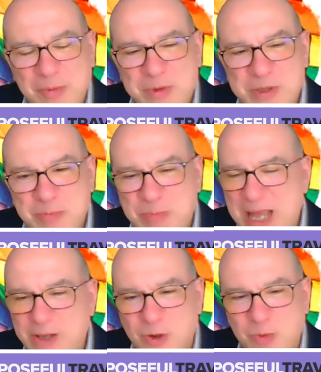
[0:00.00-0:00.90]
It was,
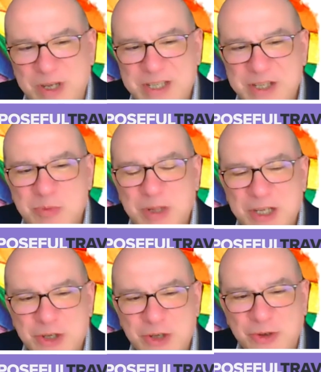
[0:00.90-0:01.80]
as always, it's a
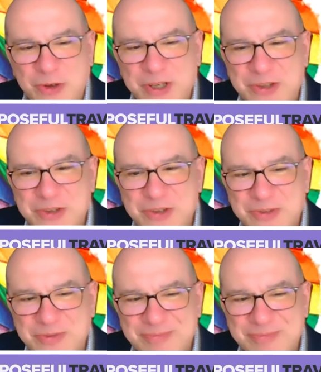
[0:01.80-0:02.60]
pleasure talking to you.